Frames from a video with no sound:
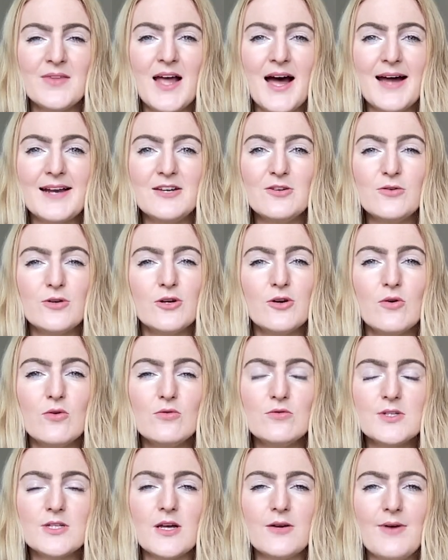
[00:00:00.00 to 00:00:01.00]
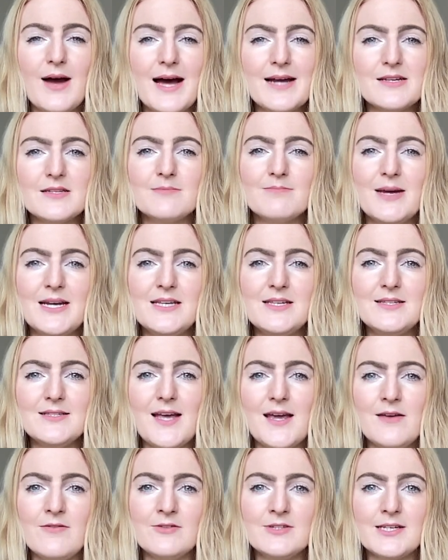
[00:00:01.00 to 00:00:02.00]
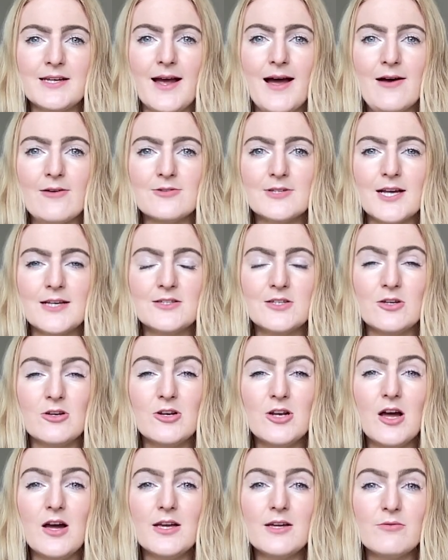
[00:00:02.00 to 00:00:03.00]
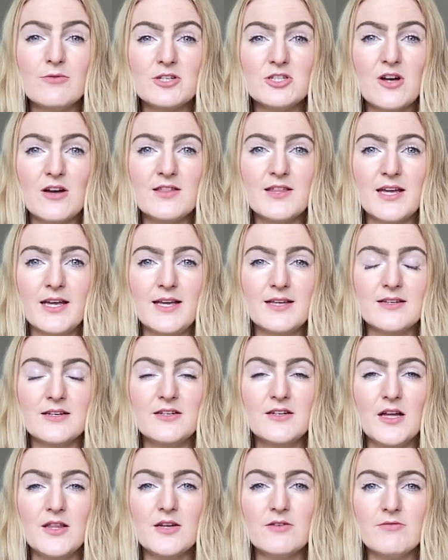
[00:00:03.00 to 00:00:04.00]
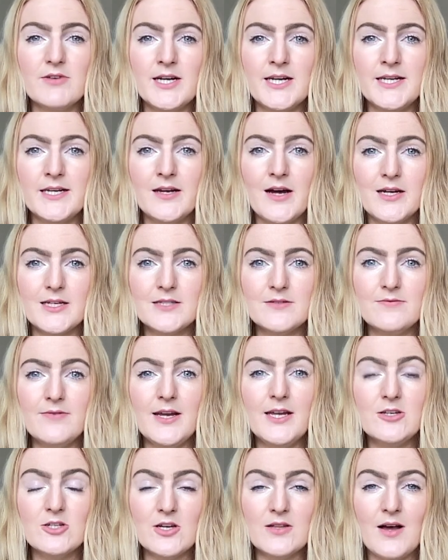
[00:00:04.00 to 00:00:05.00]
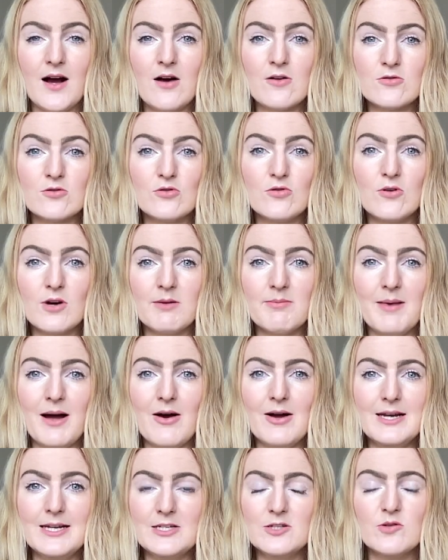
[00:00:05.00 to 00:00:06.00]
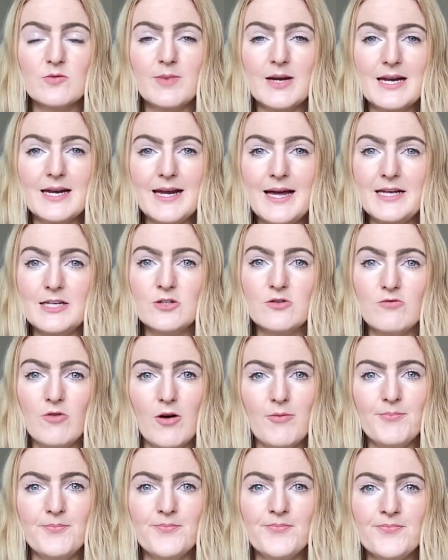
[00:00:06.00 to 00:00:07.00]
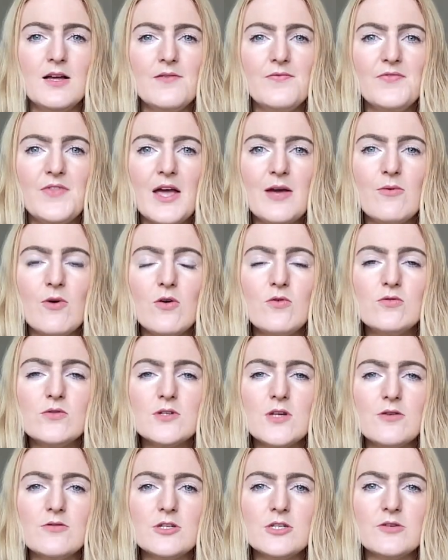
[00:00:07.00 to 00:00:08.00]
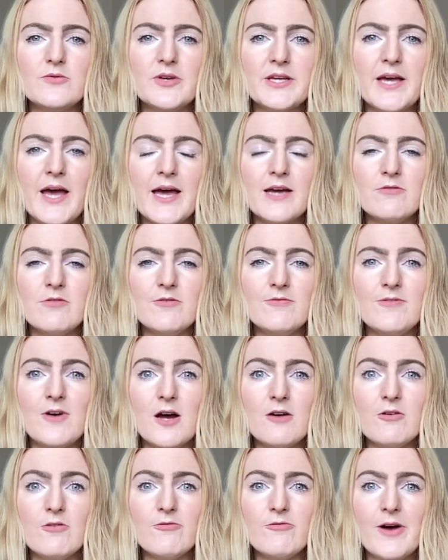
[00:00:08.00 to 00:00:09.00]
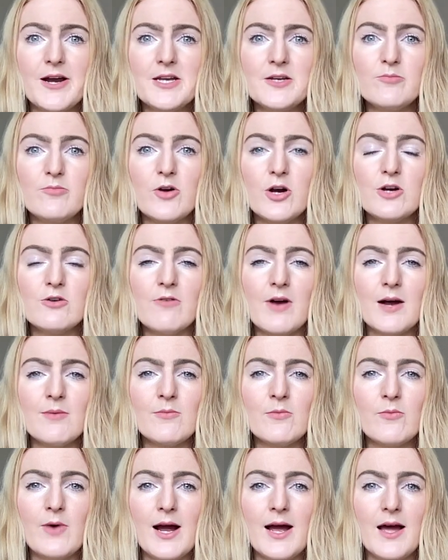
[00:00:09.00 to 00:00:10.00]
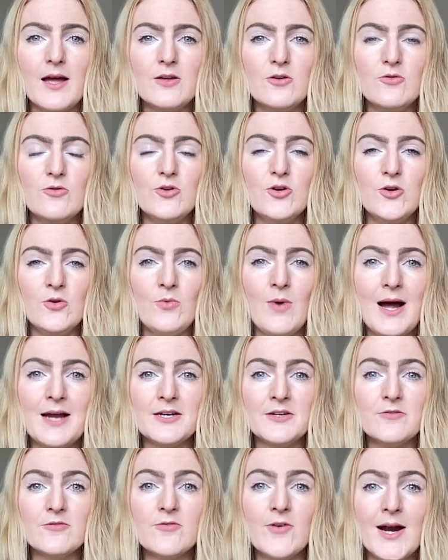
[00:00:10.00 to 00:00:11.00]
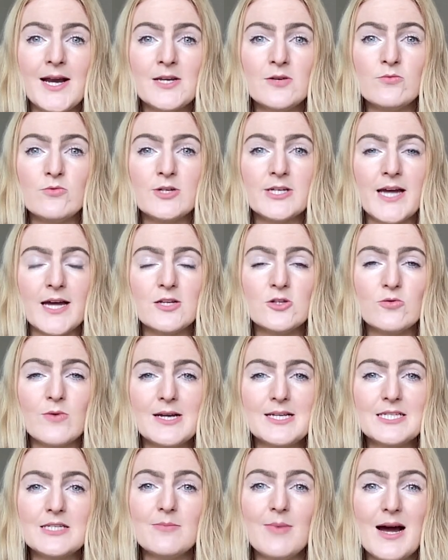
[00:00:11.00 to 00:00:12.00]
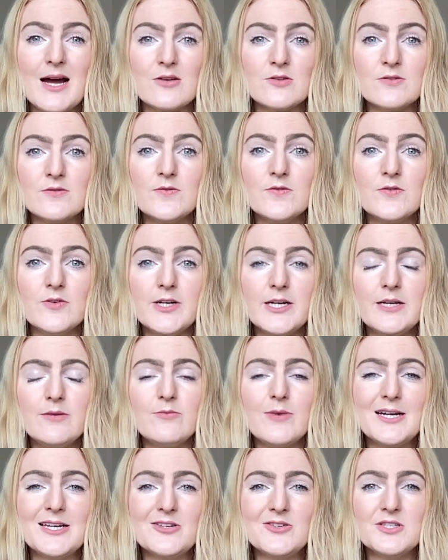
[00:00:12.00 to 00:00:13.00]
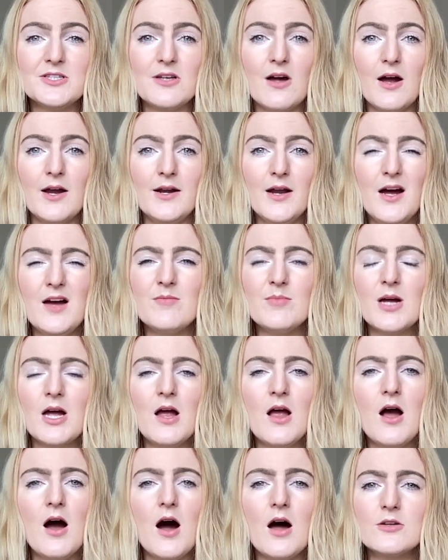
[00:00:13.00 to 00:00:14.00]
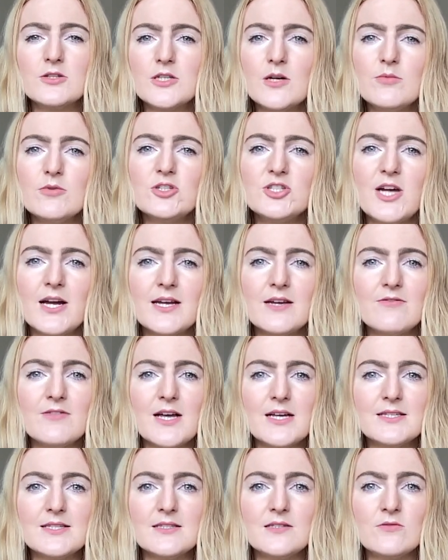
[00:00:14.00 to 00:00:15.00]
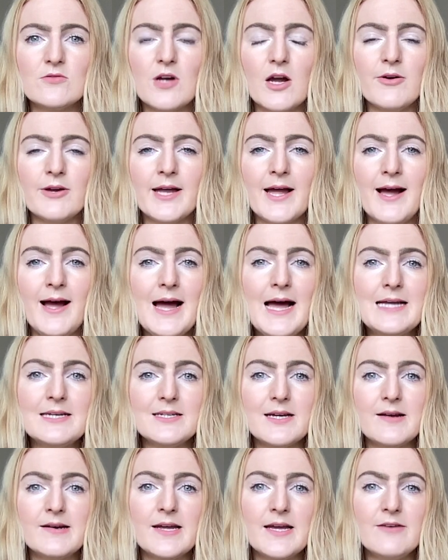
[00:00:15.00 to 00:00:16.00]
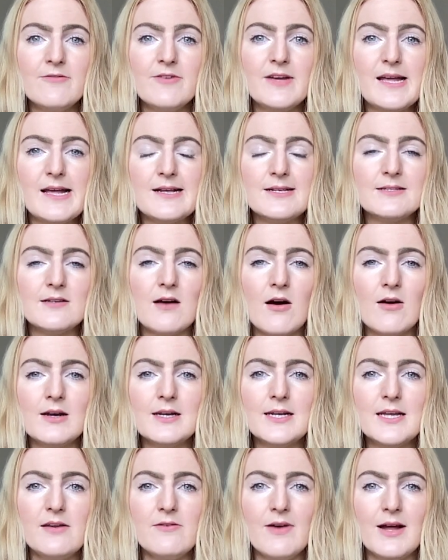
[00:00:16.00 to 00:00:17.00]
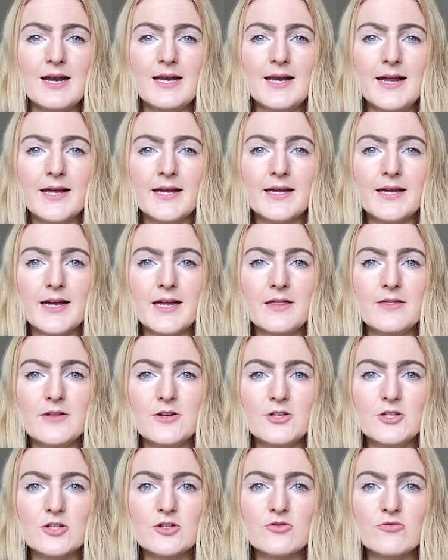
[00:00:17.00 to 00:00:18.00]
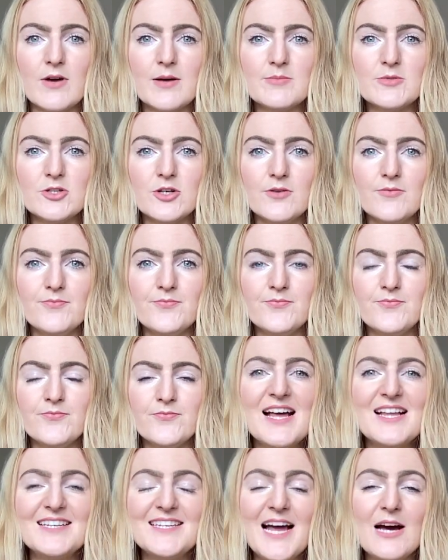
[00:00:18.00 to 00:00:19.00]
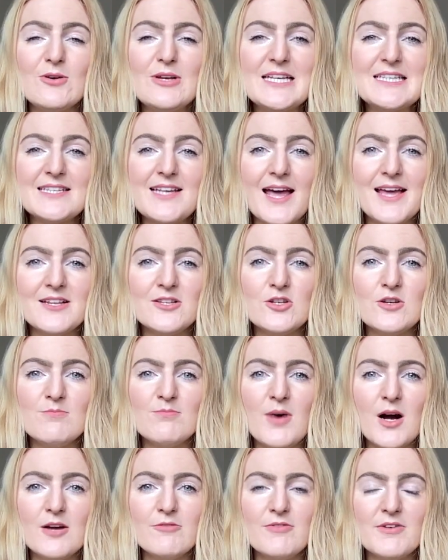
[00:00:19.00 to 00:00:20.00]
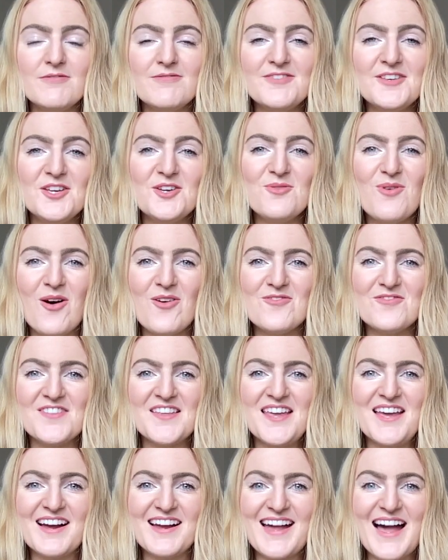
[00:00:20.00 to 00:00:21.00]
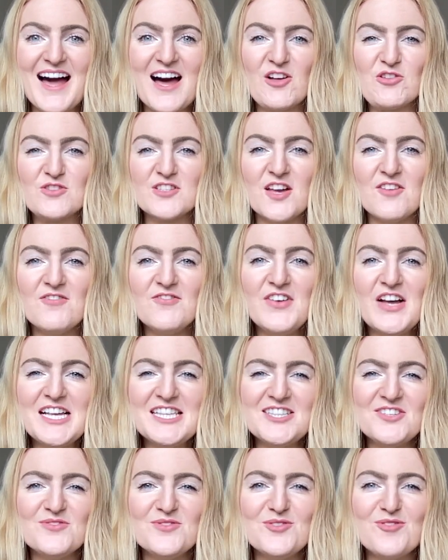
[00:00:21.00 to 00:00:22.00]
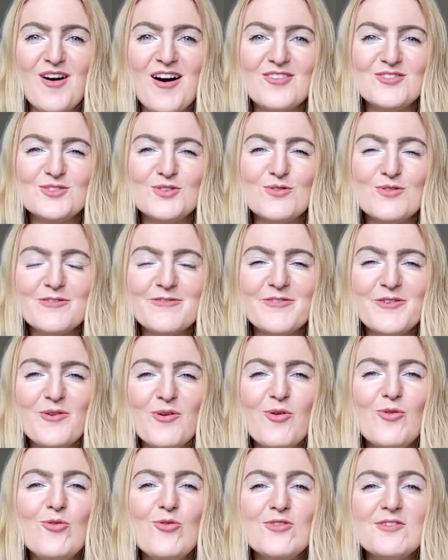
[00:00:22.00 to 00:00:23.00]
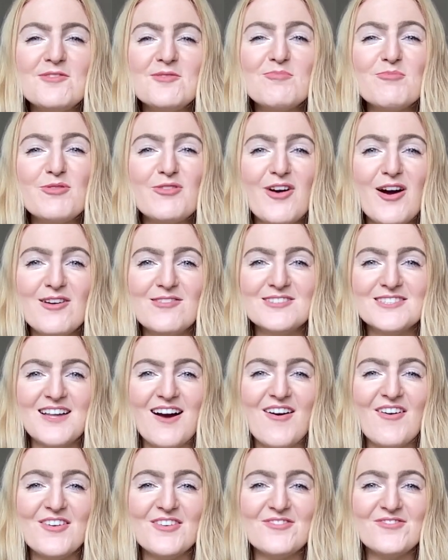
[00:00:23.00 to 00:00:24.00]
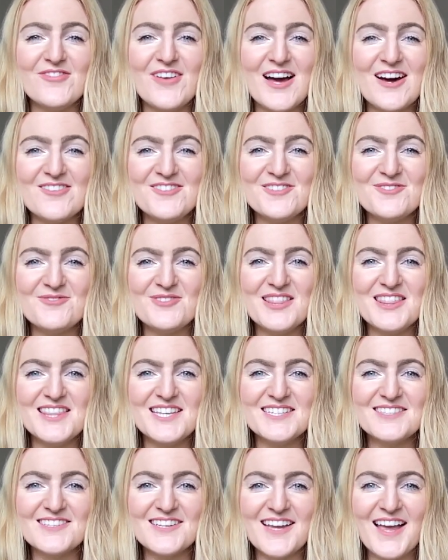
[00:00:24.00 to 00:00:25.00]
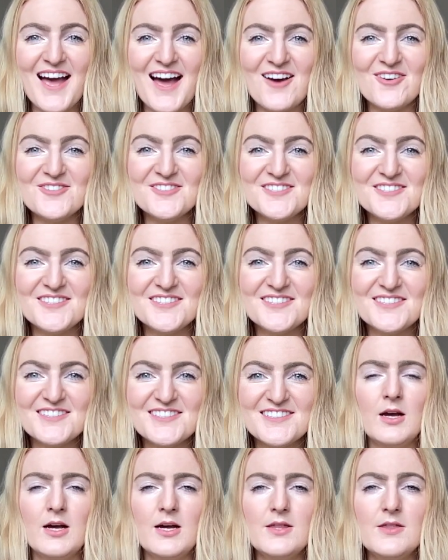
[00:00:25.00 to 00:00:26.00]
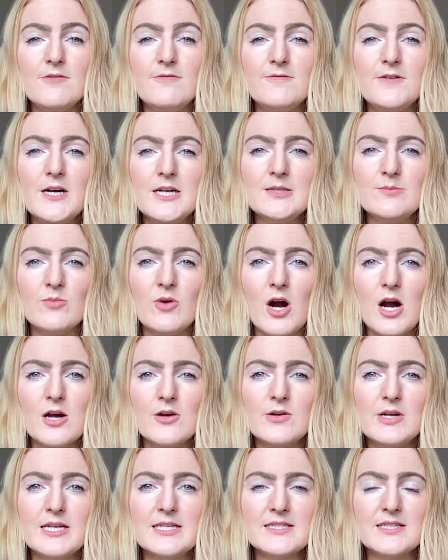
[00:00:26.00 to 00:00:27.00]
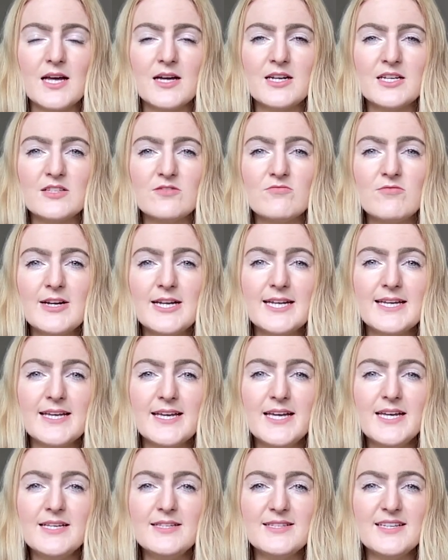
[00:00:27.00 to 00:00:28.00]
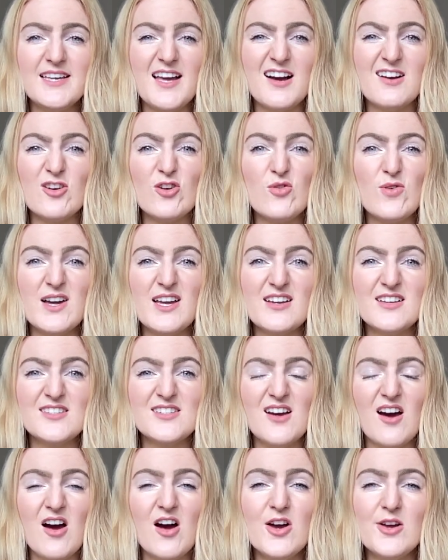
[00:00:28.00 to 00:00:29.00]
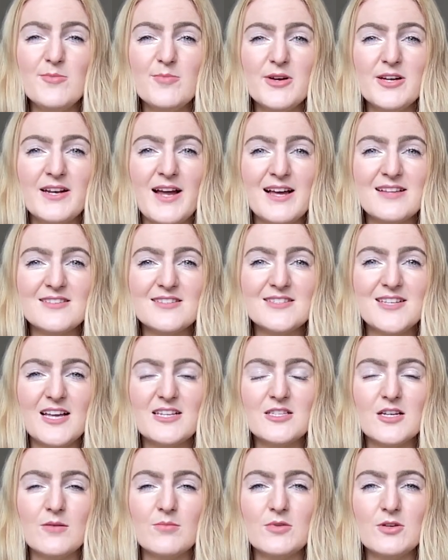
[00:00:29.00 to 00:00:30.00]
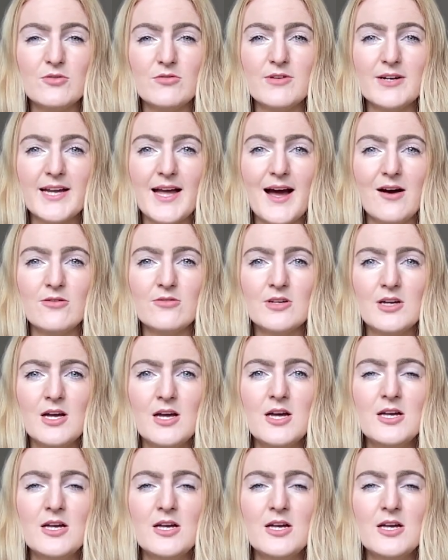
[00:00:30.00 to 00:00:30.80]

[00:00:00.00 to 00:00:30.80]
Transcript: and you can also add as many savings accounts as you like, which I think is another really nice feature that I'll talk about a little bit later on. They were also doing a refer a friend program where you and a friend would get £20 free when you sign up. I'll double check if that's still going ahead, and if it is, I'll leave a link in the description. Now let's get into my review of the account. So first of all, I'll talk through all of the pros that I found with this account. The first pro is that it's really easy and quick to open and set up your account.